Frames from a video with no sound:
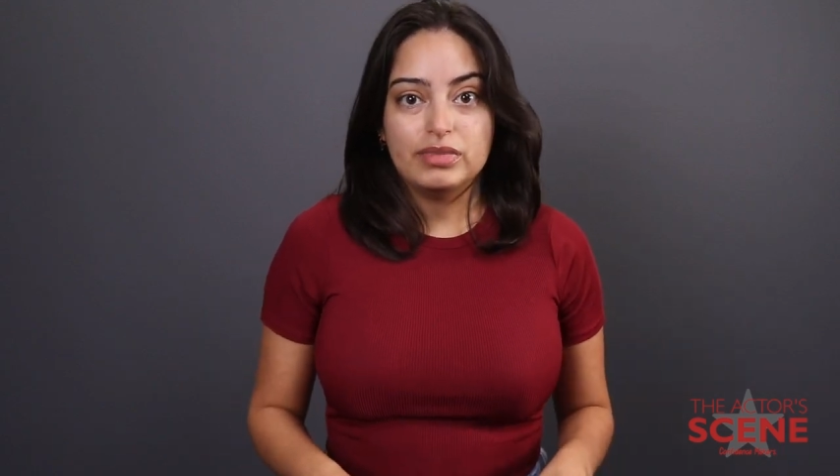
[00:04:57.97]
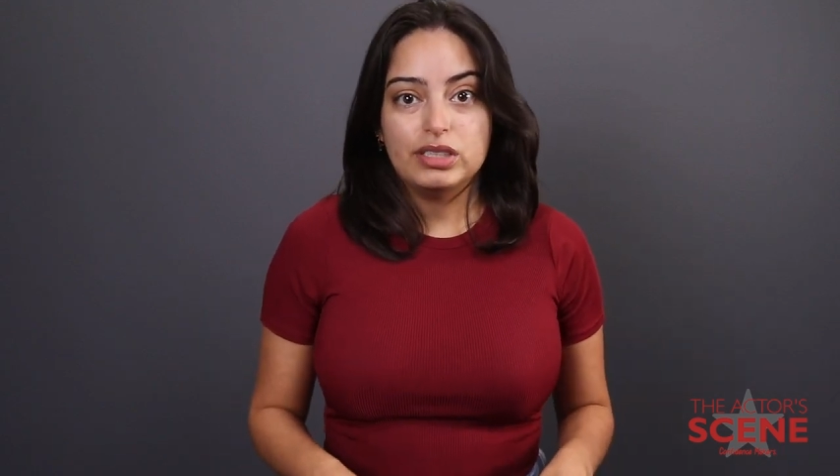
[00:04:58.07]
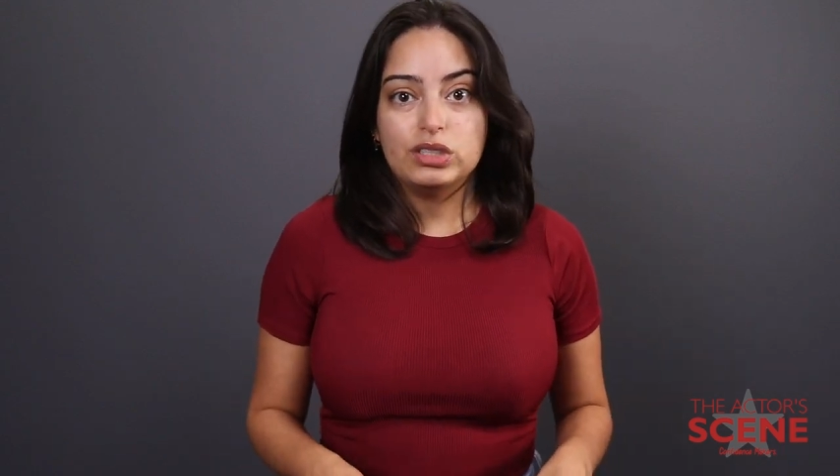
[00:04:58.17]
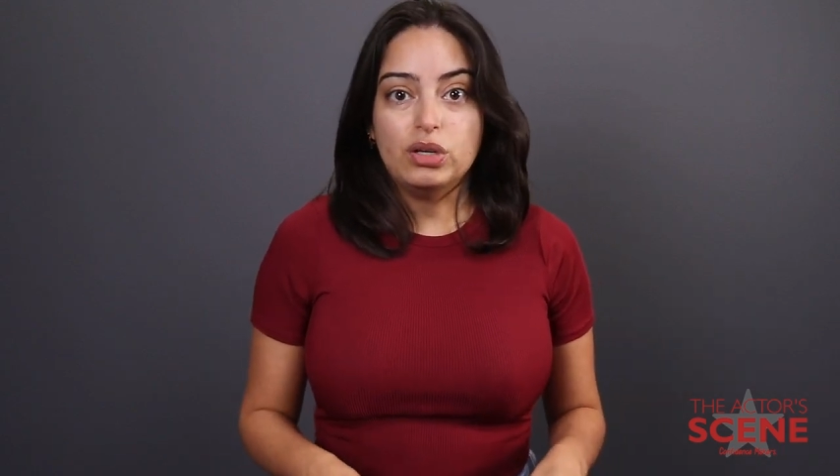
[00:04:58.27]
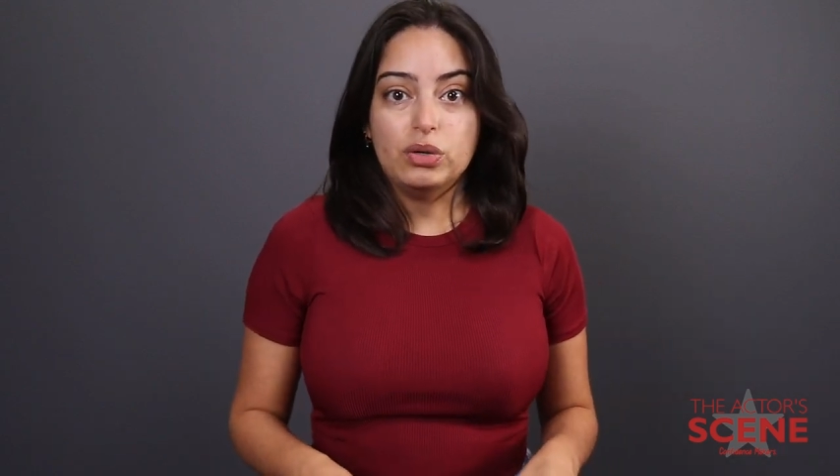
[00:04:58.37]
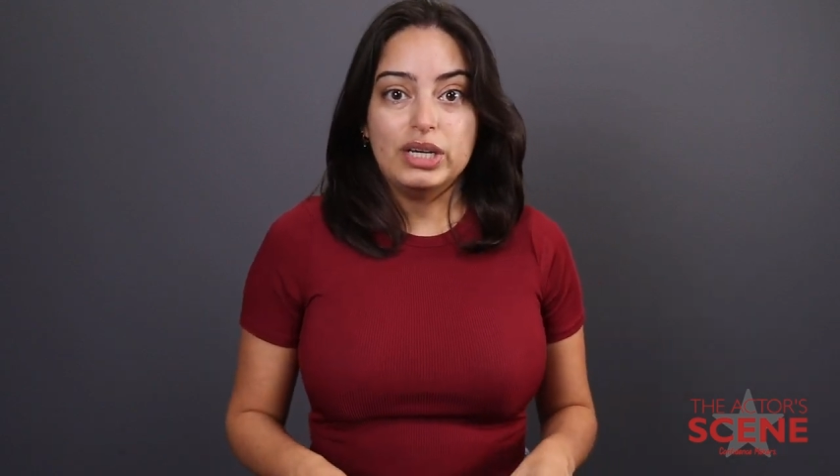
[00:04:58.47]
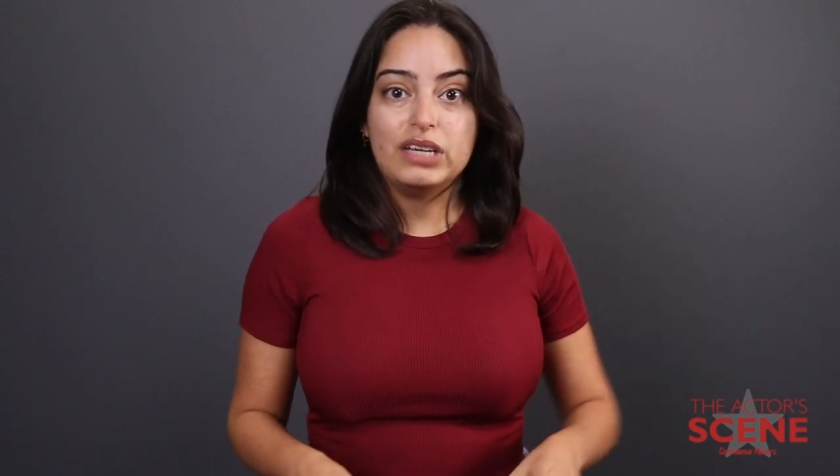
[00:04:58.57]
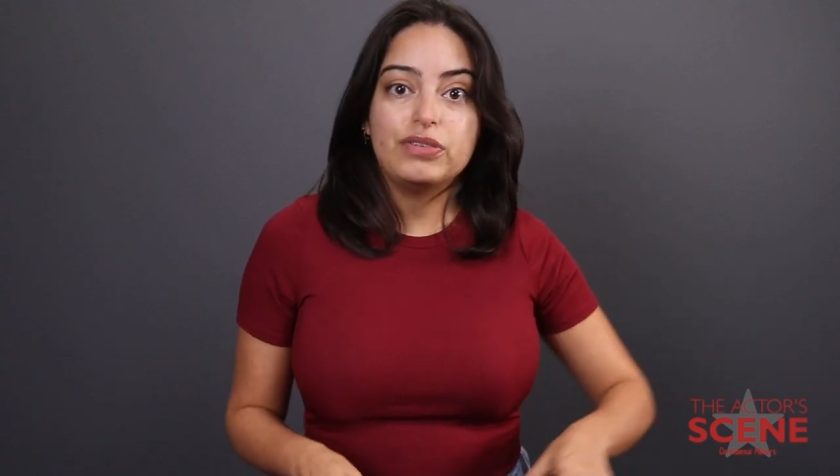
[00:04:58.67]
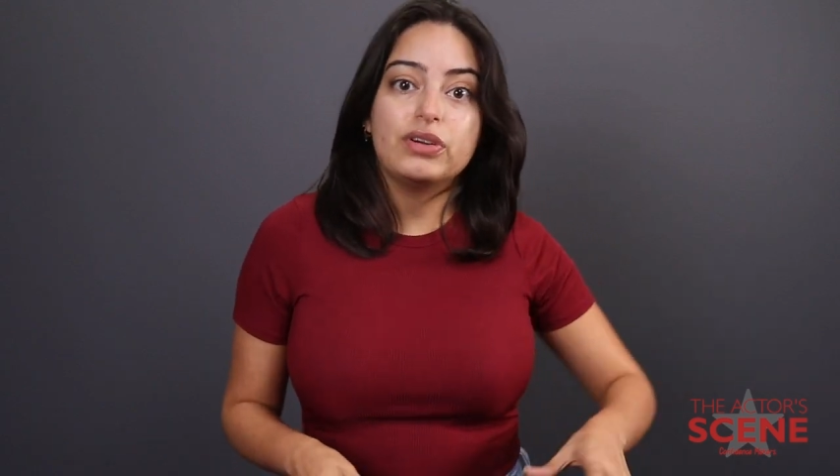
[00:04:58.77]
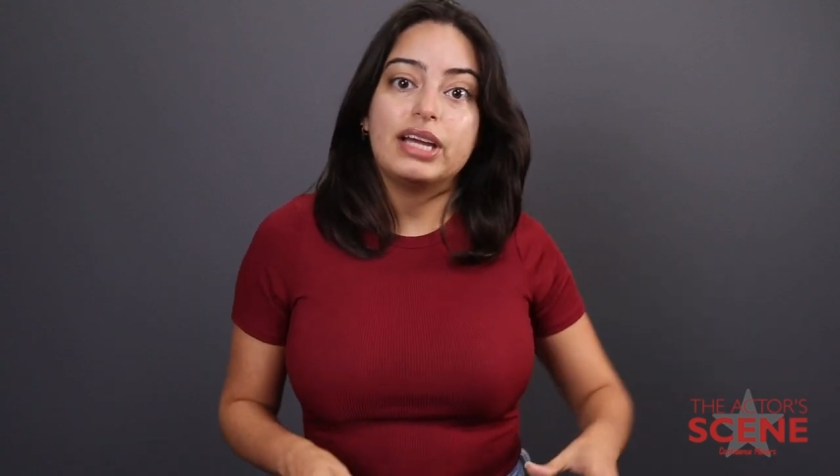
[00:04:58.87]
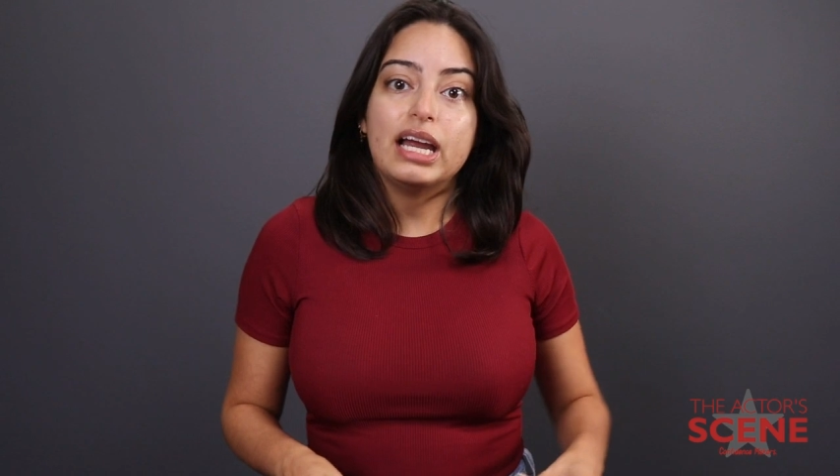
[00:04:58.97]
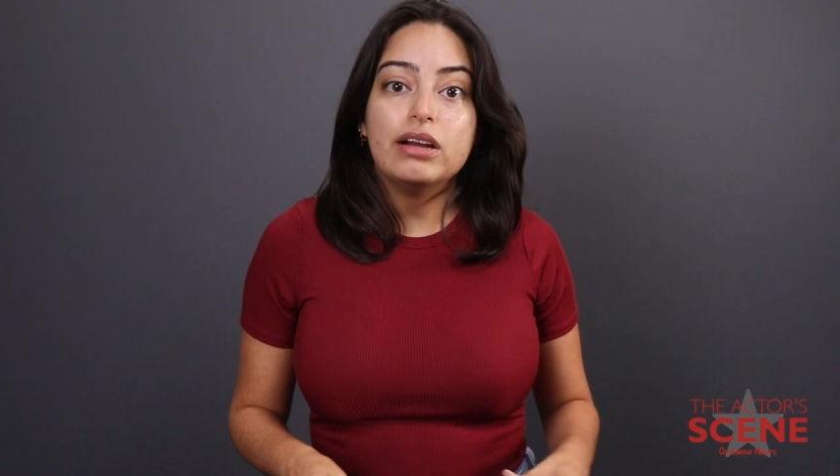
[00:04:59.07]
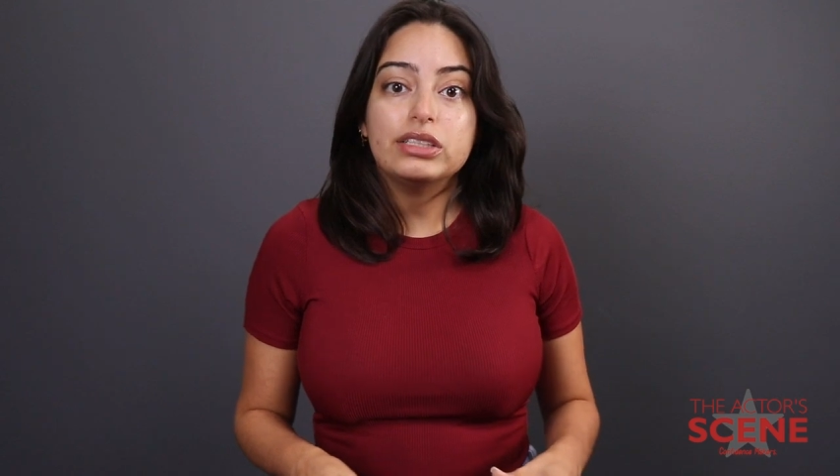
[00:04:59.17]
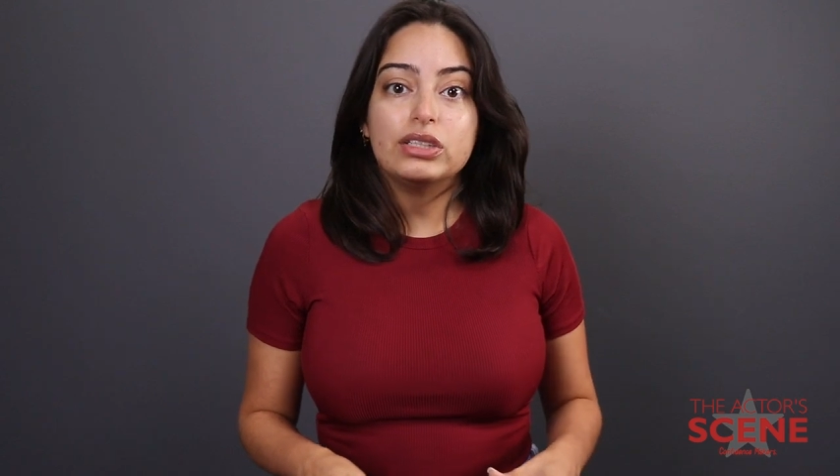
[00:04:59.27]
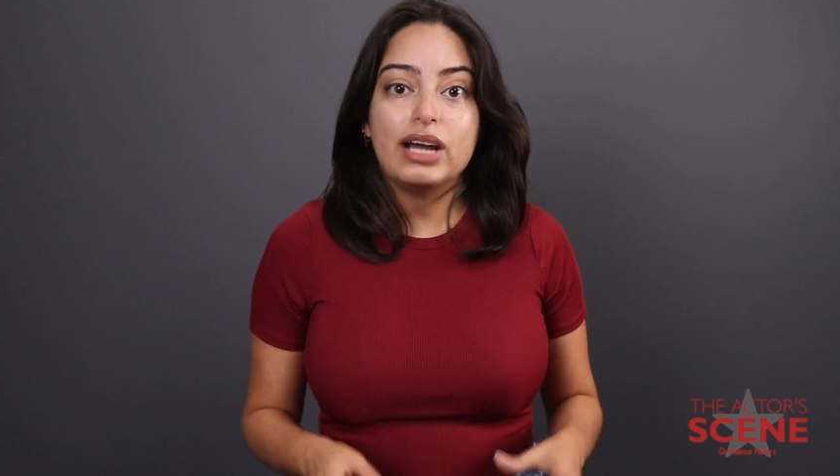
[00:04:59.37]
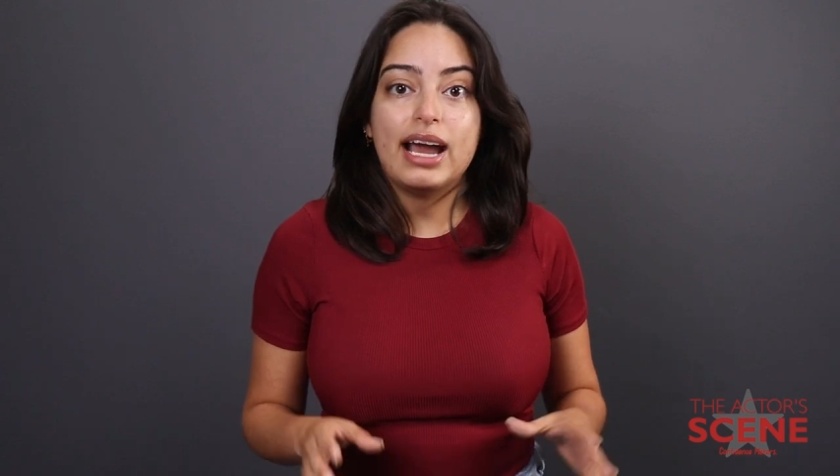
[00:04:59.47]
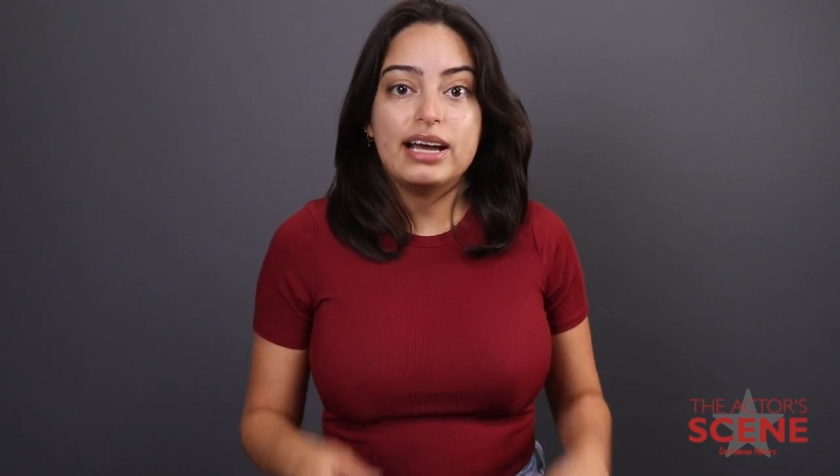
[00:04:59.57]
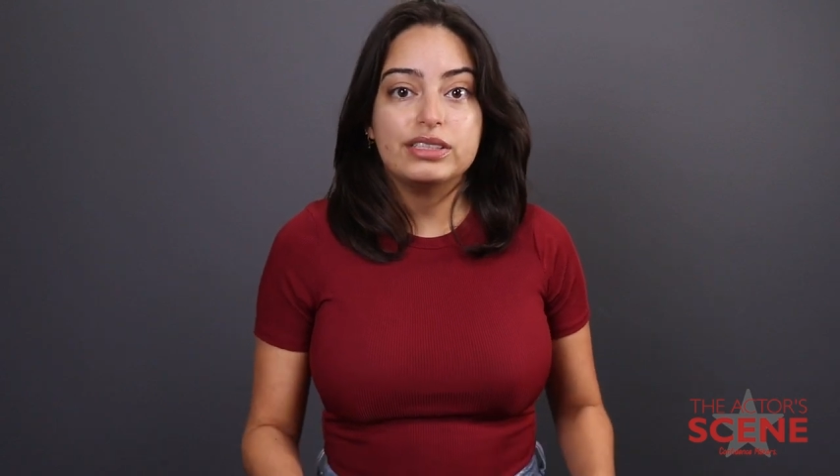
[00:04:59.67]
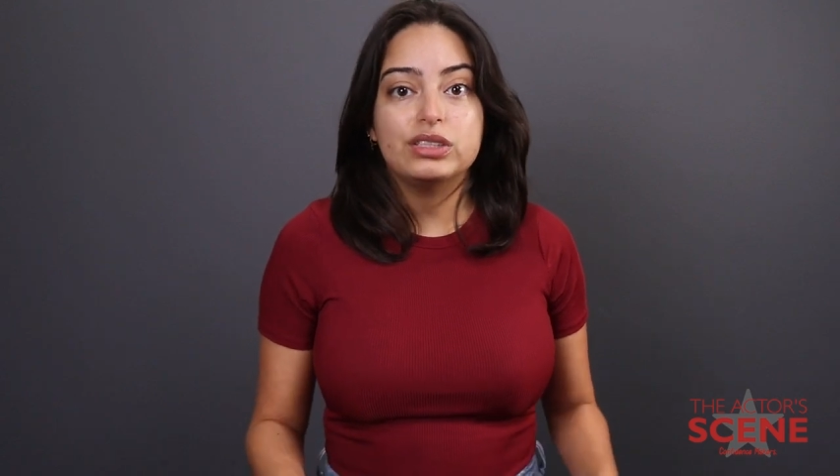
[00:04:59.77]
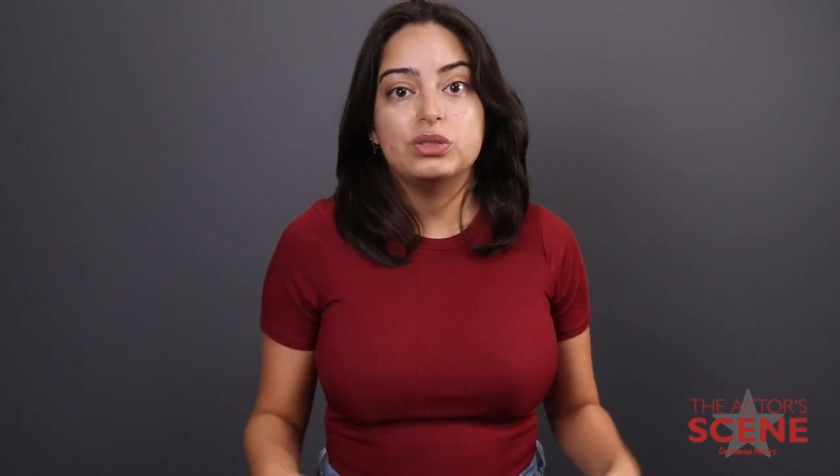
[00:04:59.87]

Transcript: So if your character has